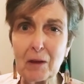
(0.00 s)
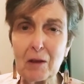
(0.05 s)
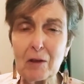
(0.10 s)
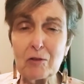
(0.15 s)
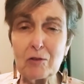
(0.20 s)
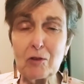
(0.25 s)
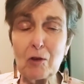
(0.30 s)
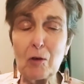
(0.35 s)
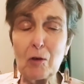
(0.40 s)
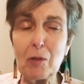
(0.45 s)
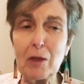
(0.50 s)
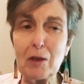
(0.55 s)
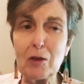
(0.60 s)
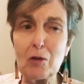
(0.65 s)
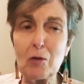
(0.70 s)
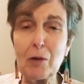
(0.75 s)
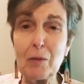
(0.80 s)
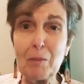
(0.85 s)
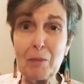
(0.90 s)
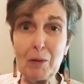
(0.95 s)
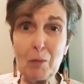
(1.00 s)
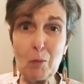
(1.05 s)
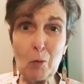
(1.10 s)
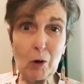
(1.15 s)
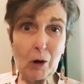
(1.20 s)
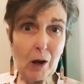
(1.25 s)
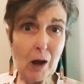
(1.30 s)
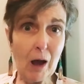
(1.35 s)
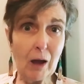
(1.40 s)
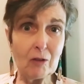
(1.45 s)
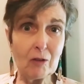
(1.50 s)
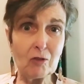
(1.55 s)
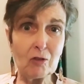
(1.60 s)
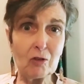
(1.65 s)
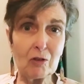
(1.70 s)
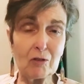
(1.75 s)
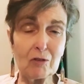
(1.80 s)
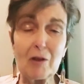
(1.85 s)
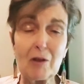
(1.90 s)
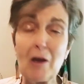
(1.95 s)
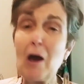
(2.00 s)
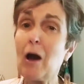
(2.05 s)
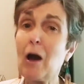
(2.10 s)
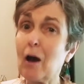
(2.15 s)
so that you can be more conscious